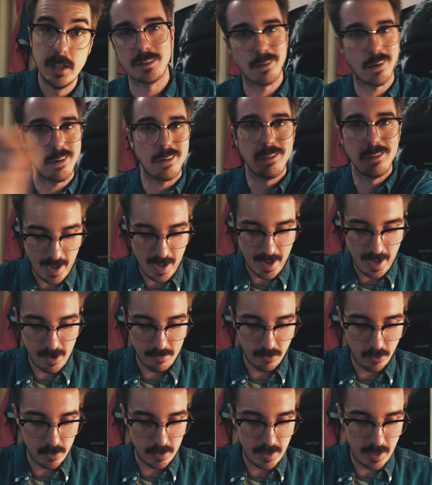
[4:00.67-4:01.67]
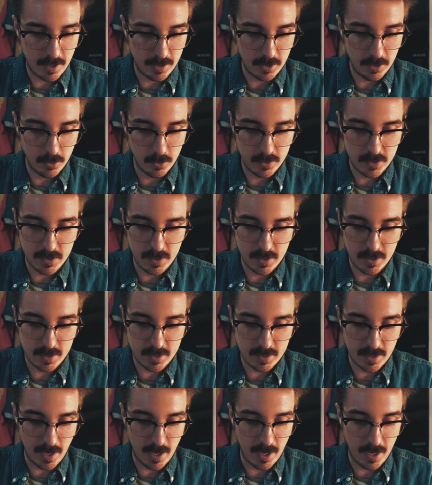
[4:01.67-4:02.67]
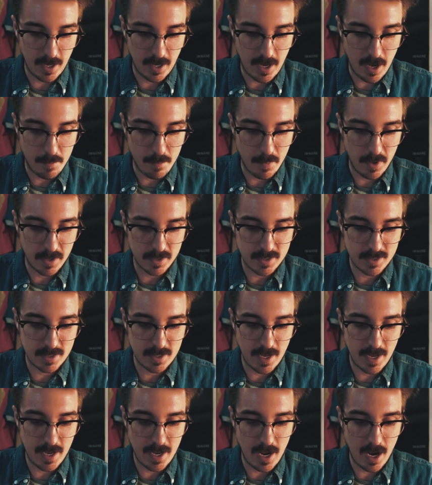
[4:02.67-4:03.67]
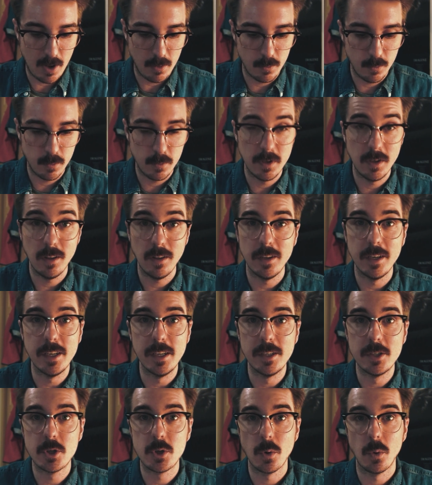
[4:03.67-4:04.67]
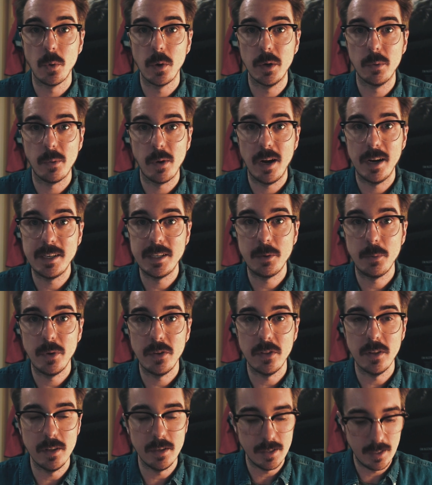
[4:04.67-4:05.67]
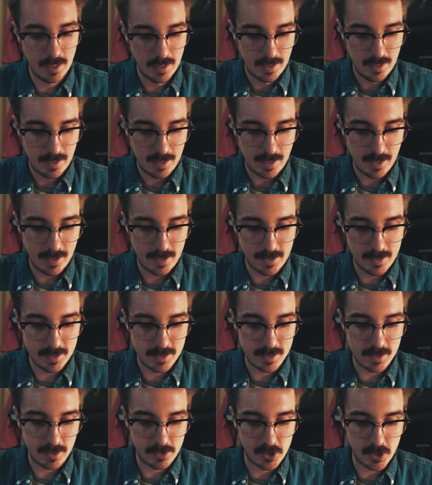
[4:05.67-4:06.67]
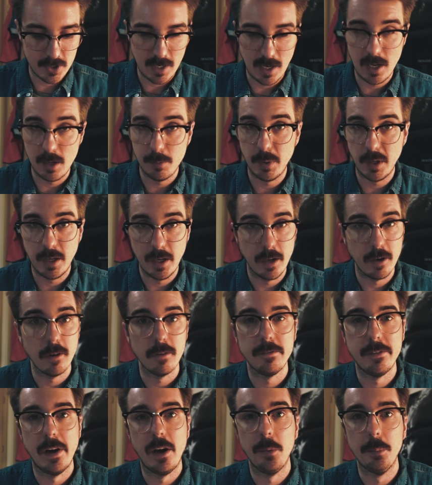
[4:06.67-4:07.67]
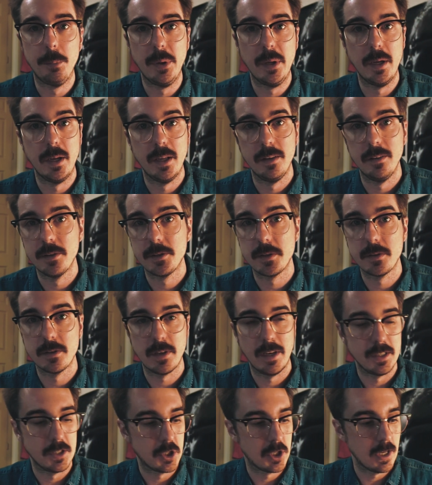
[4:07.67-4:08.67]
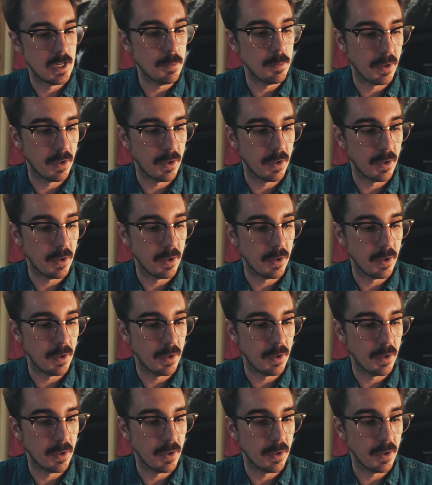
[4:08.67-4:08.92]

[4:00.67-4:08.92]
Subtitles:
I have learned how to use this, and I must say I really enjoy writing with it. It is just a beginner fountain pen. This is like cheap.